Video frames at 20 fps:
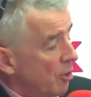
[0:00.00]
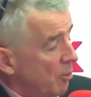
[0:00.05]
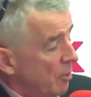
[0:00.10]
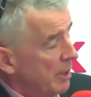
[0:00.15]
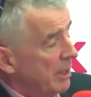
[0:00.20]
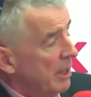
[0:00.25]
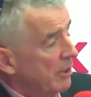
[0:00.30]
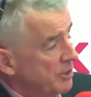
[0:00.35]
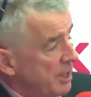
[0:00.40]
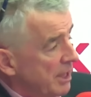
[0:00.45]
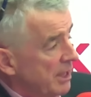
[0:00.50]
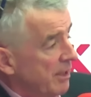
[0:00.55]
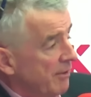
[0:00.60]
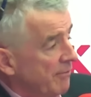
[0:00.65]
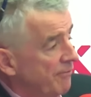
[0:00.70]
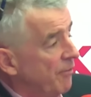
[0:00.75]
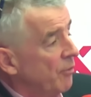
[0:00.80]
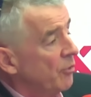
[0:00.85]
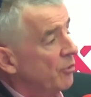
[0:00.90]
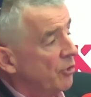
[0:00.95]
We're now
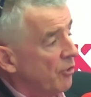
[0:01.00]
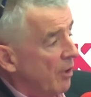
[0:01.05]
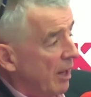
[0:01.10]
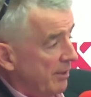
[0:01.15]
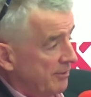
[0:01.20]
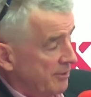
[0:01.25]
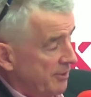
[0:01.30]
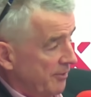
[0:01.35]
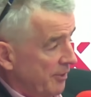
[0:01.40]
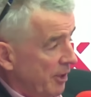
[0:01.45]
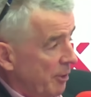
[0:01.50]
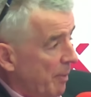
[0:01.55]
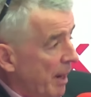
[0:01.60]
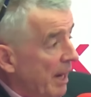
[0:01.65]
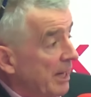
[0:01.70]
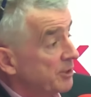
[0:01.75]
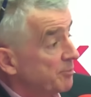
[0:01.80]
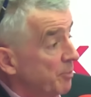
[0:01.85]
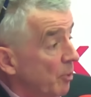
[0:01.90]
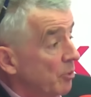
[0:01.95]
taking photographs of their
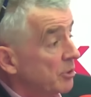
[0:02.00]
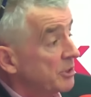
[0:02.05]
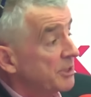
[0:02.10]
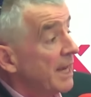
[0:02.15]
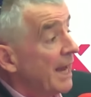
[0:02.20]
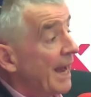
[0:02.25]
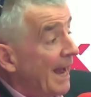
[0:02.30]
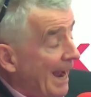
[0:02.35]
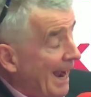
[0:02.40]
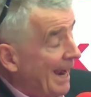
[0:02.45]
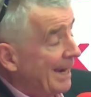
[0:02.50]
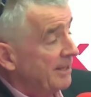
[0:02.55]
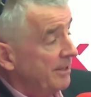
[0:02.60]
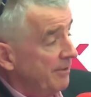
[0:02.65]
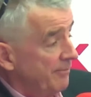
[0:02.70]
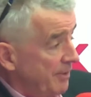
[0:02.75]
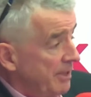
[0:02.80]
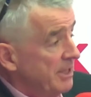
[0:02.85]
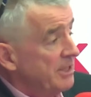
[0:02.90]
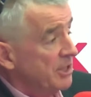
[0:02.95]
passports at
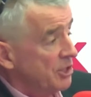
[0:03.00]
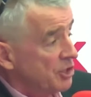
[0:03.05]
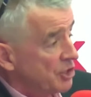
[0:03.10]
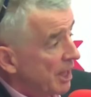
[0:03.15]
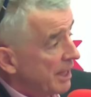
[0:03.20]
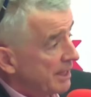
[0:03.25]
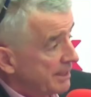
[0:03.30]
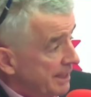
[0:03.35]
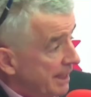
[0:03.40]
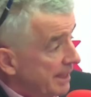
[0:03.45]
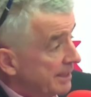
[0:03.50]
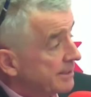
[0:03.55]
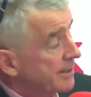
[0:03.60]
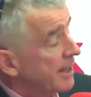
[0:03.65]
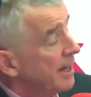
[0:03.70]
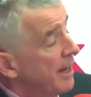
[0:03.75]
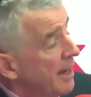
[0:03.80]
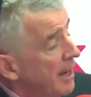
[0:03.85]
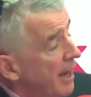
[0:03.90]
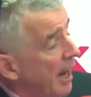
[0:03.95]
the visa check
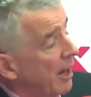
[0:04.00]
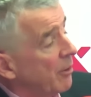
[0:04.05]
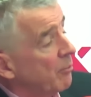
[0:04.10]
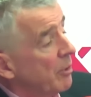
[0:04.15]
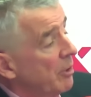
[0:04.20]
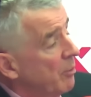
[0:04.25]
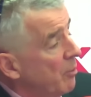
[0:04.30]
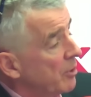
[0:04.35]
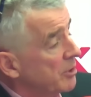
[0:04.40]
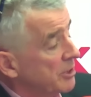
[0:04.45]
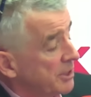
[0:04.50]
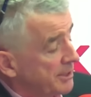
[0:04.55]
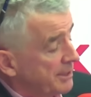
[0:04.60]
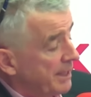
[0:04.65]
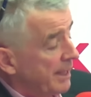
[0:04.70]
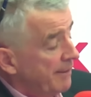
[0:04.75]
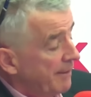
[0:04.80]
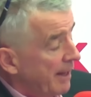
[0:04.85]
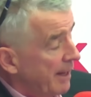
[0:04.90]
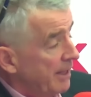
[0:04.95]
desk, and we want to
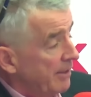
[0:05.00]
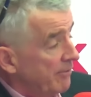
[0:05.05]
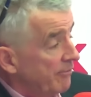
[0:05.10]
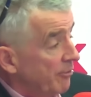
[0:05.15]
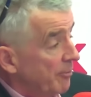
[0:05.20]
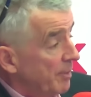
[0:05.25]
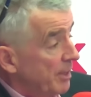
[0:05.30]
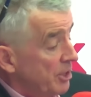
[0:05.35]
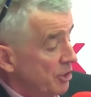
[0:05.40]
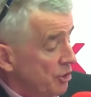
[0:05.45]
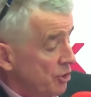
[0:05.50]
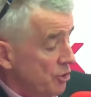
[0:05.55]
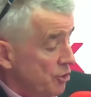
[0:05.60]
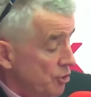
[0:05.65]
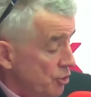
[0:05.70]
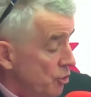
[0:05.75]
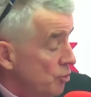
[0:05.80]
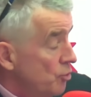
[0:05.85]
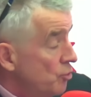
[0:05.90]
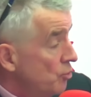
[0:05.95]
send that information
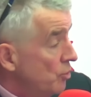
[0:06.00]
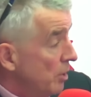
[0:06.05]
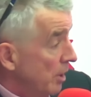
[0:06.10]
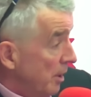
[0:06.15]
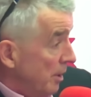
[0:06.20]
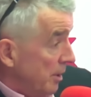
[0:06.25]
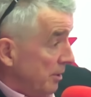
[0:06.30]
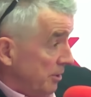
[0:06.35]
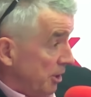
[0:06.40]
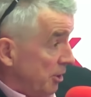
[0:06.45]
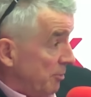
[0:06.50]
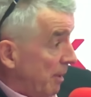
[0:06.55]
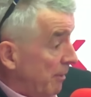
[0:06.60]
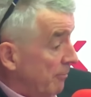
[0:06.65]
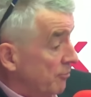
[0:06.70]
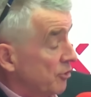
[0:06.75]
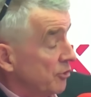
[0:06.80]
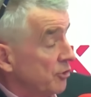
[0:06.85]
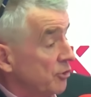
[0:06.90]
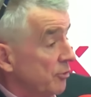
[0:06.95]
to the
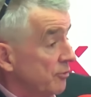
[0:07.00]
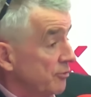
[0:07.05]
Department of Justice.